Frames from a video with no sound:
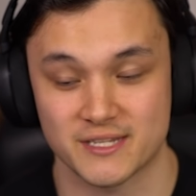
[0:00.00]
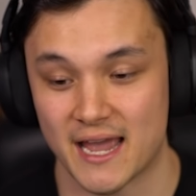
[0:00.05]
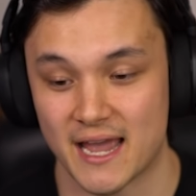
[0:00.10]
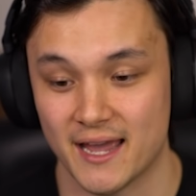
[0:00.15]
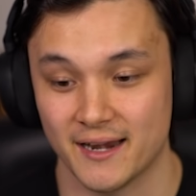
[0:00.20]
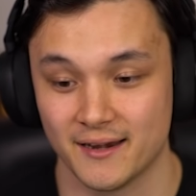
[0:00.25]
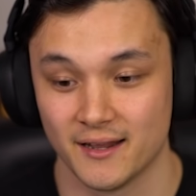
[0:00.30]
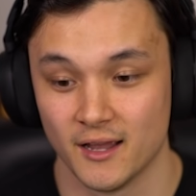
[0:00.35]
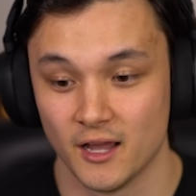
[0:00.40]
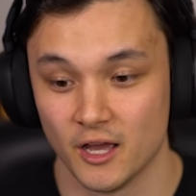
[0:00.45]

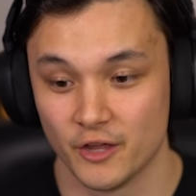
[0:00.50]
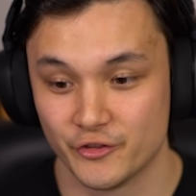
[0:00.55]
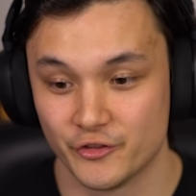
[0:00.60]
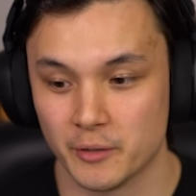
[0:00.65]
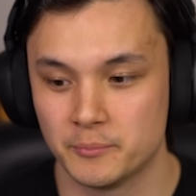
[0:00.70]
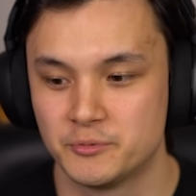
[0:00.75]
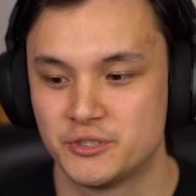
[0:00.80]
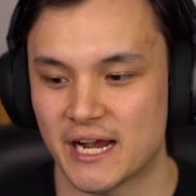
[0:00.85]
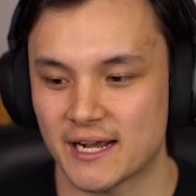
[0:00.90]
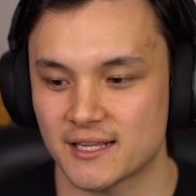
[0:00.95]
and the
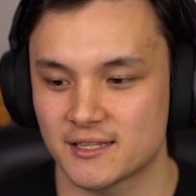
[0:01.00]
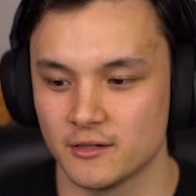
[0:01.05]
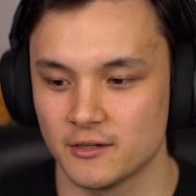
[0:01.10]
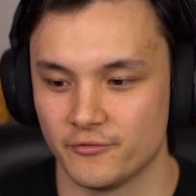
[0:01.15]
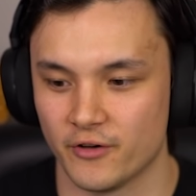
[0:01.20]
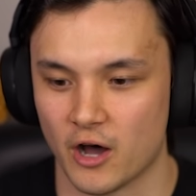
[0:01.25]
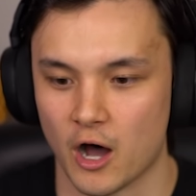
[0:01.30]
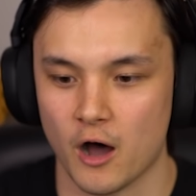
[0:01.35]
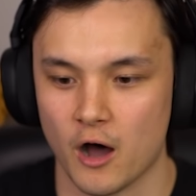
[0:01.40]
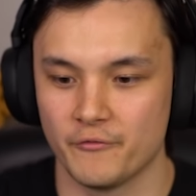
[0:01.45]
objective
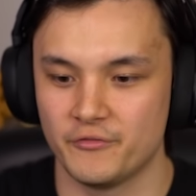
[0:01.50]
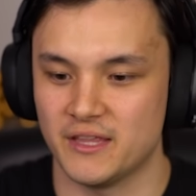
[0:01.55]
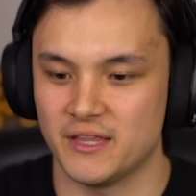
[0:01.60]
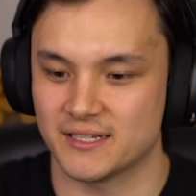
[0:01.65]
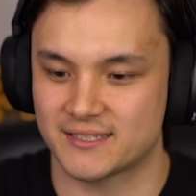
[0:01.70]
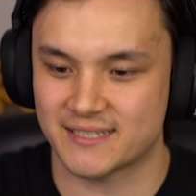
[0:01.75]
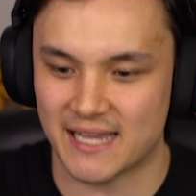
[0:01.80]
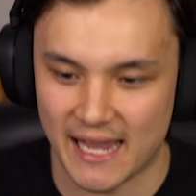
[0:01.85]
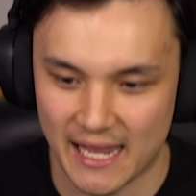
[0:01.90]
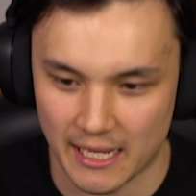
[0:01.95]
of
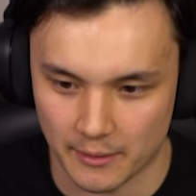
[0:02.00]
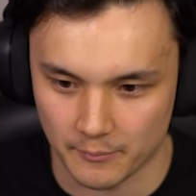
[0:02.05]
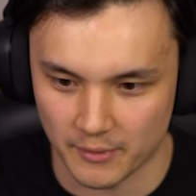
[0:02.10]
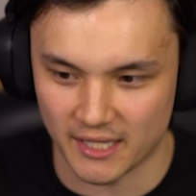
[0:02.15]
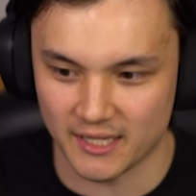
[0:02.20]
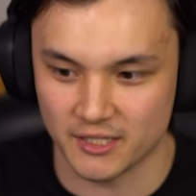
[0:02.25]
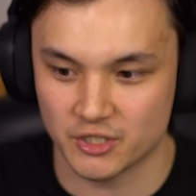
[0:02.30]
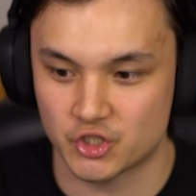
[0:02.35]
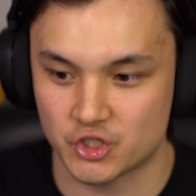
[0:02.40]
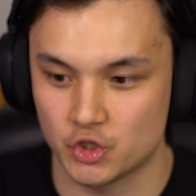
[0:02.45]
this game
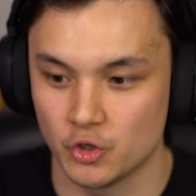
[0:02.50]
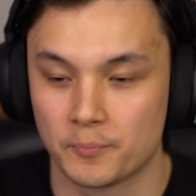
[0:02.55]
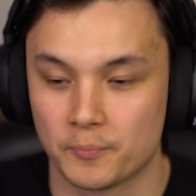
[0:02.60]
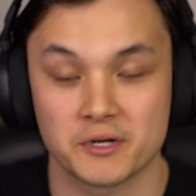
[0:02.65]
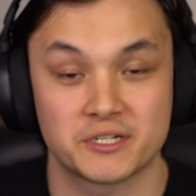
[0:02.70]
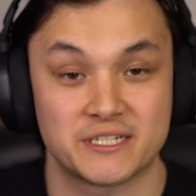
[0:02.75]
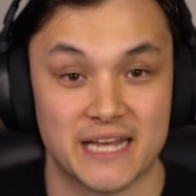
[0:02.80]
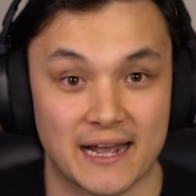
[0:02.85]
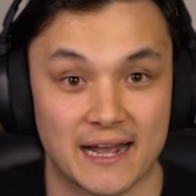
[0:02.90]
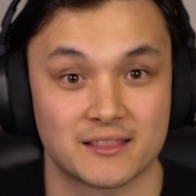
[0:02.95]
is to
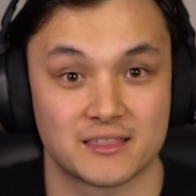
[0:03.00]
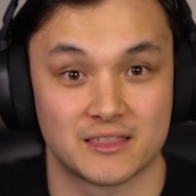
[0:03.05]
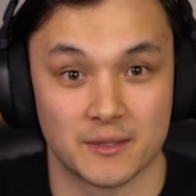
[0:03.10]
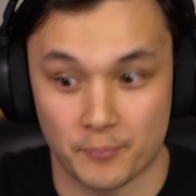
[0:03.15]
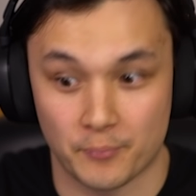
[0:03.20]
protect the